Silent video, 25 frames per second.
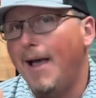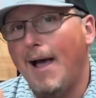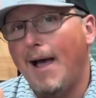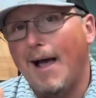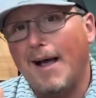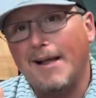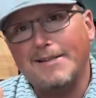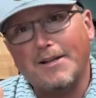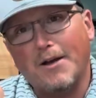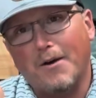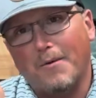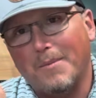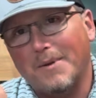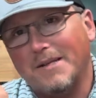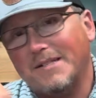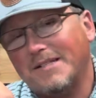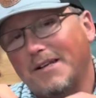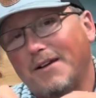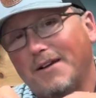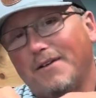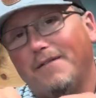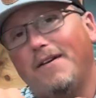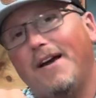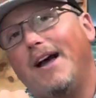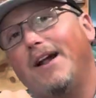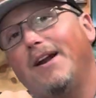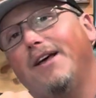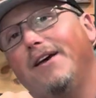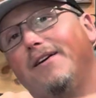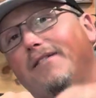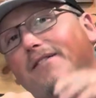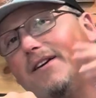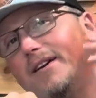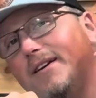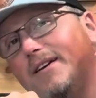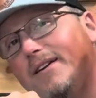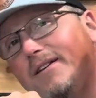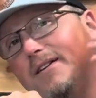I talked myself out of
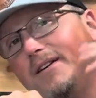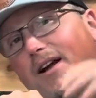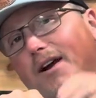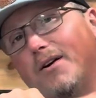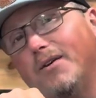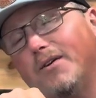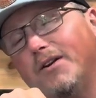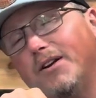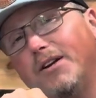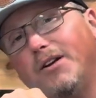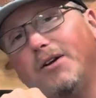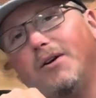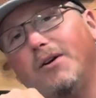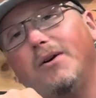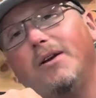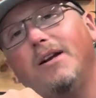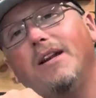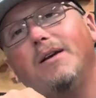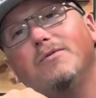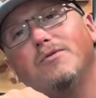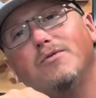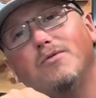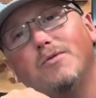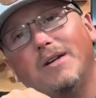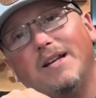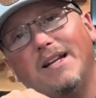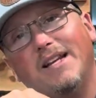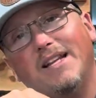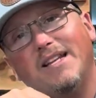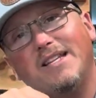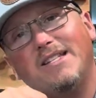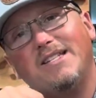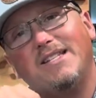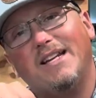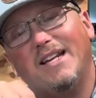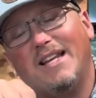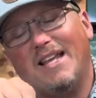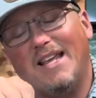it, not going to do it. It was
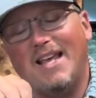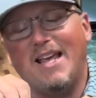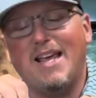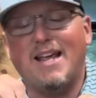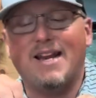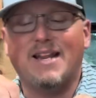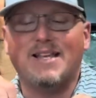relisted again.